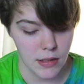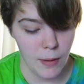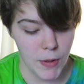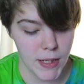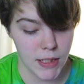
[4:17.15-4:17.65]

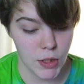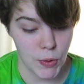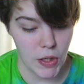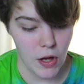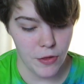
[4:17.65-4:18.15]
I'll probably
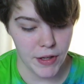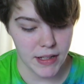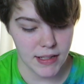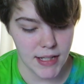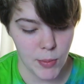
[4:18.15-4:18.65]
do nothing
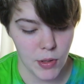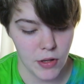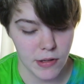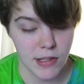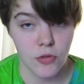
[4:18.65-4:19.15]
and stay with
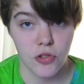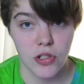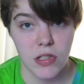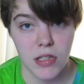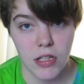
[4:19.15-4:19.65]
her until
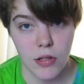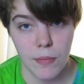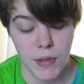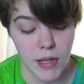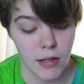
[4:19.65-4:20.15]
she's a
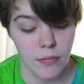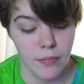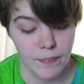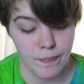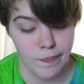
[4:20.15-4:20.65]
zombie then.